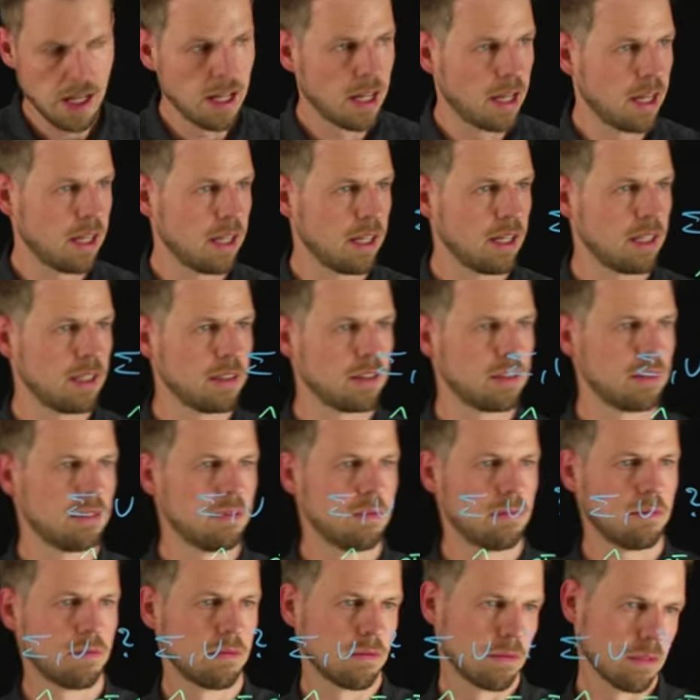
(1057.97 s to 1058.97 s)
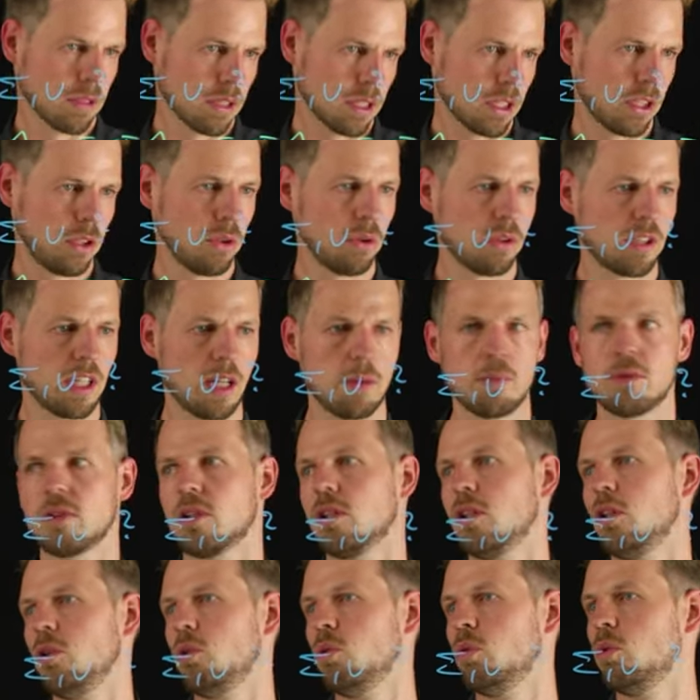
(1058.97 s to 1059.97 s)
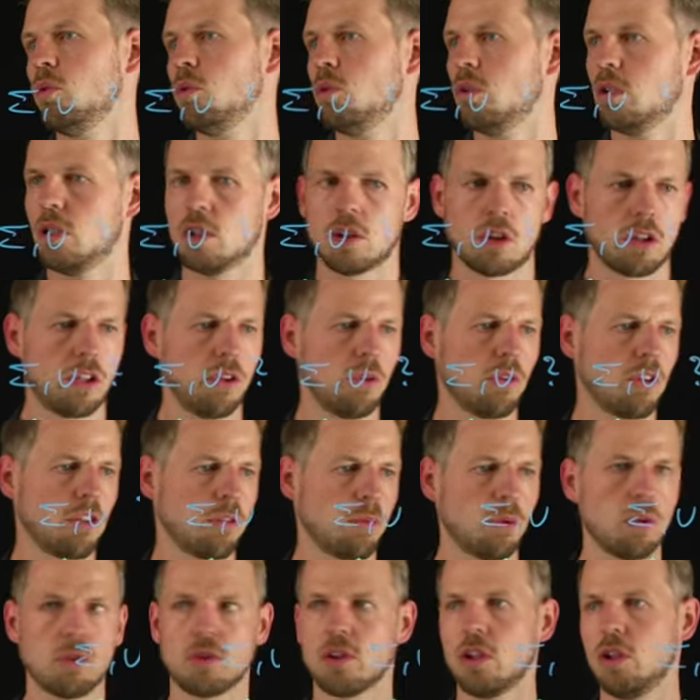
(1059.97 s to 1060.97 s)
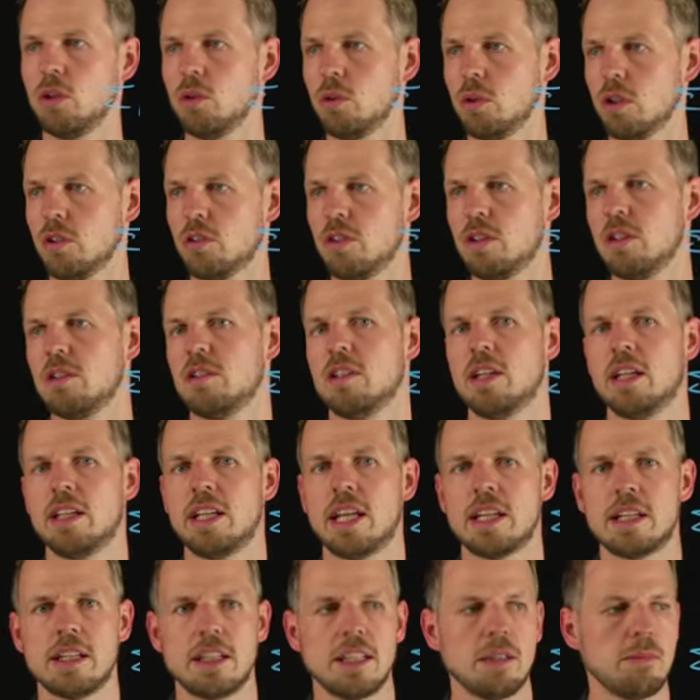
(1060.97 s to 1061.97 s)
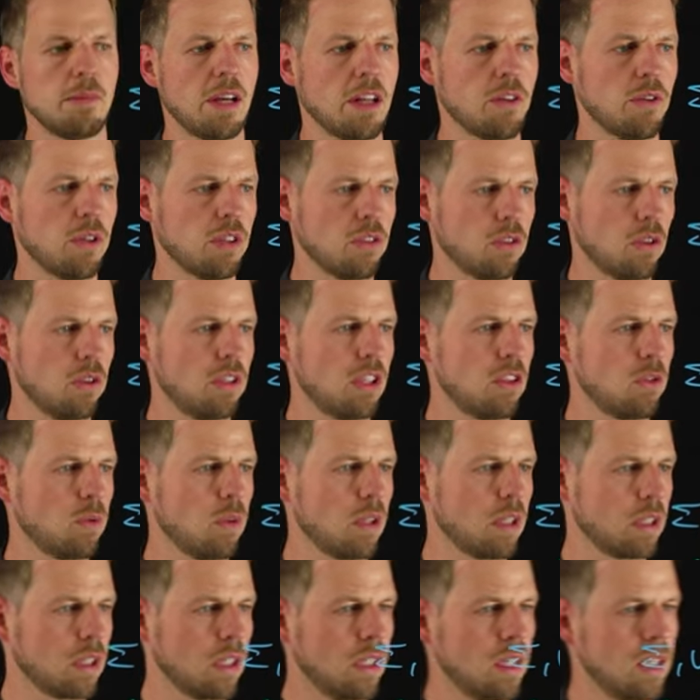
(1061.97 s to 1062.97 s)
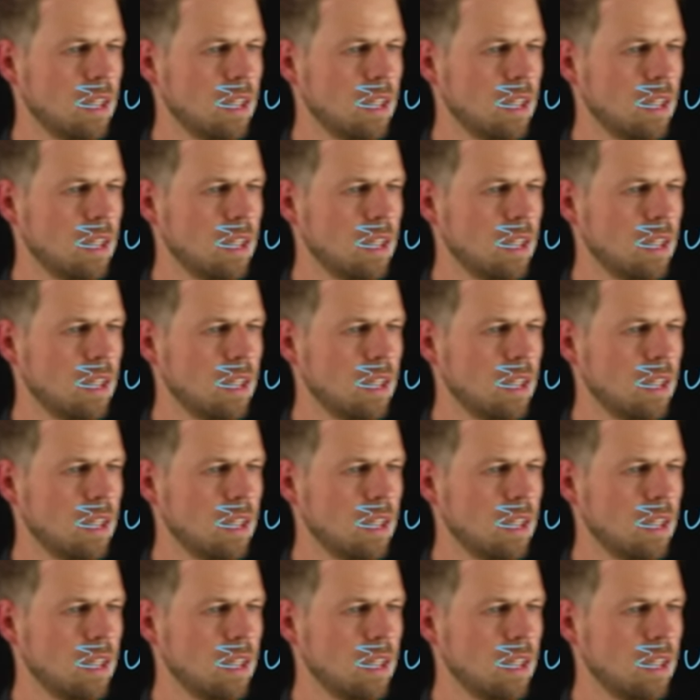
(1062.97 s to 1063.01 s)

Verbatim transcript: And Q times Q, uh, Q transpose Q, you see, is the identity matrix. So this one